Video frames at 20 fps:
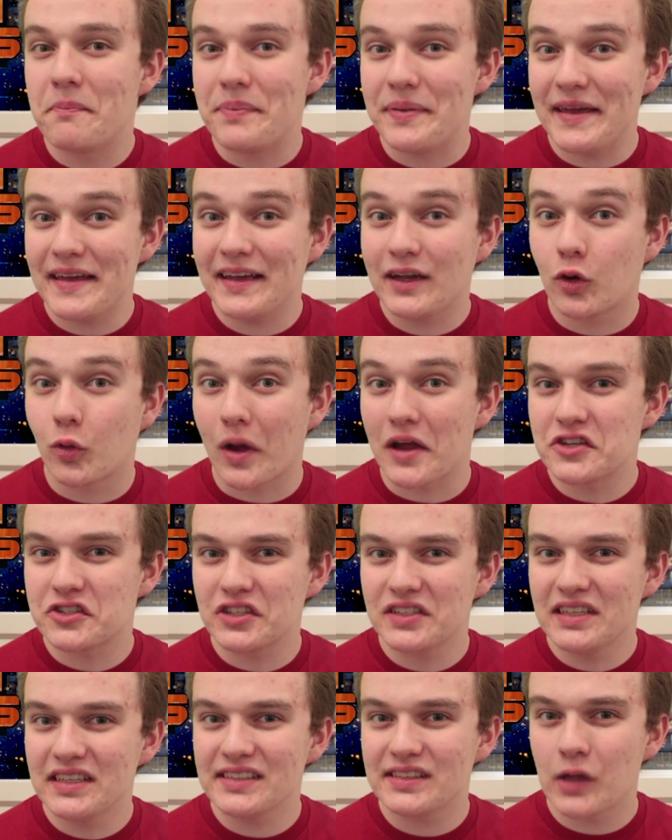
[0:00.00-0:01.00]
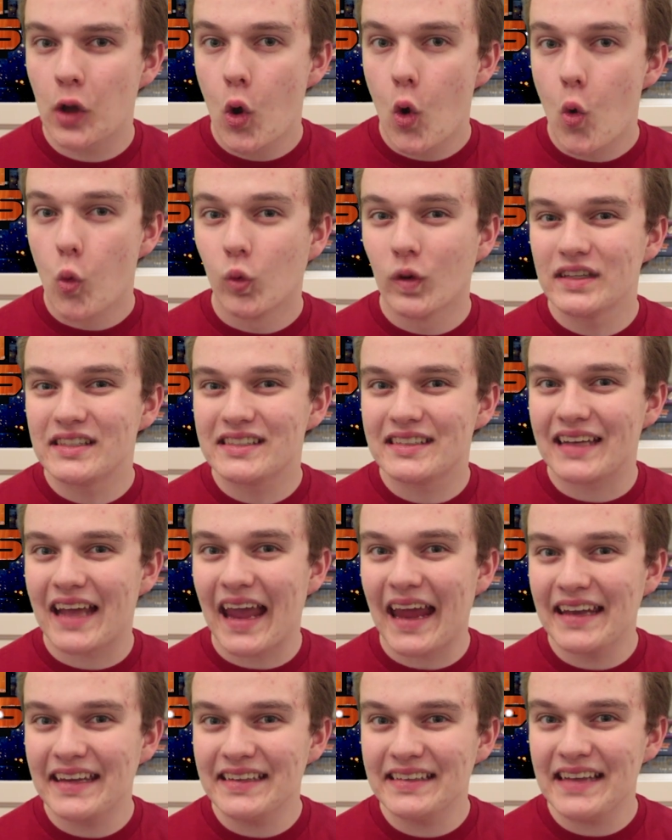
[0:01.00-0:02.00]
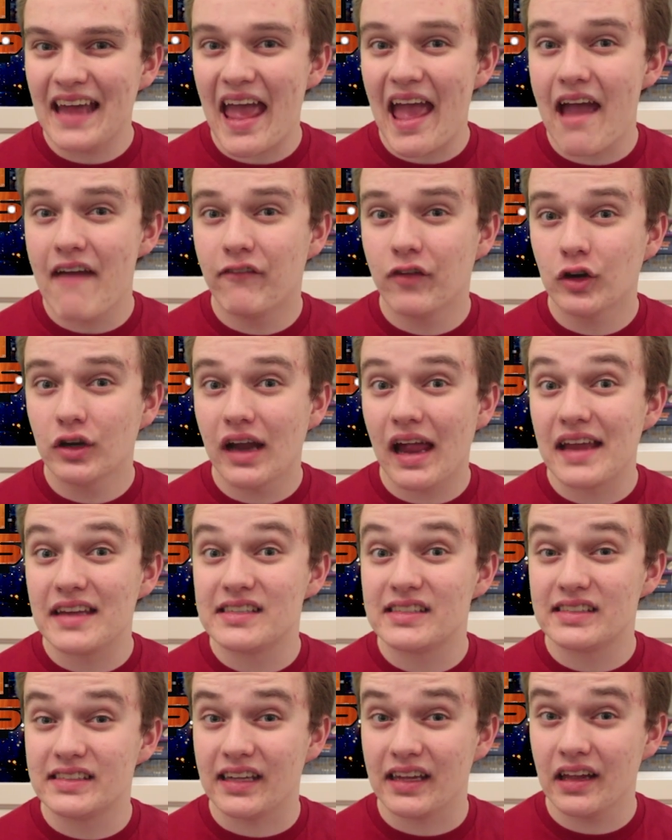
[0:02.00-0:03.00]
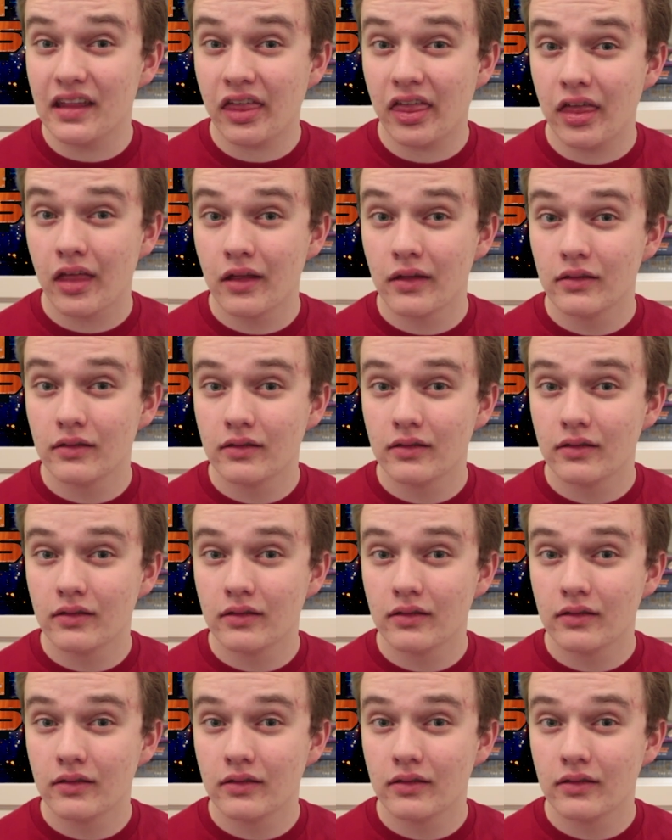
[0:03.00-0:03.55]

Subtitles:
big question is, was Kanan ever a Sith?